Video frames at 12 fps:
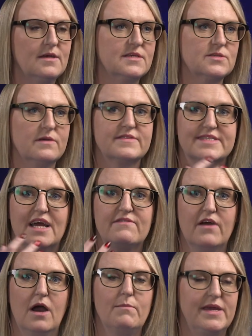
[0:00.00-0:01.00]
So if staff
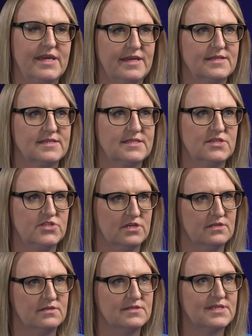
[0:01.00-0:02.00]
are making
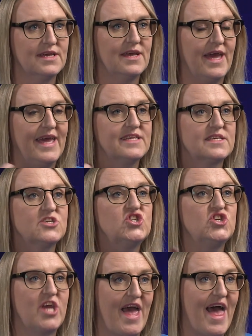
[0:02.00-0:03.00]
decisions, it's a
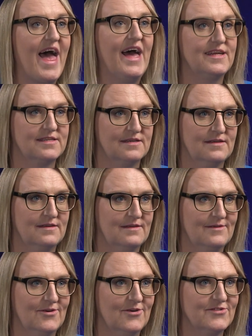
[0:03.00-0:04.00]
shared
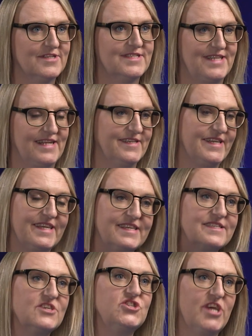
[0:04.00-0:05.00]
understanding and
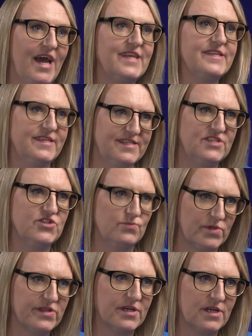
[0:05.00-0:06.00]
it's a shared decision with the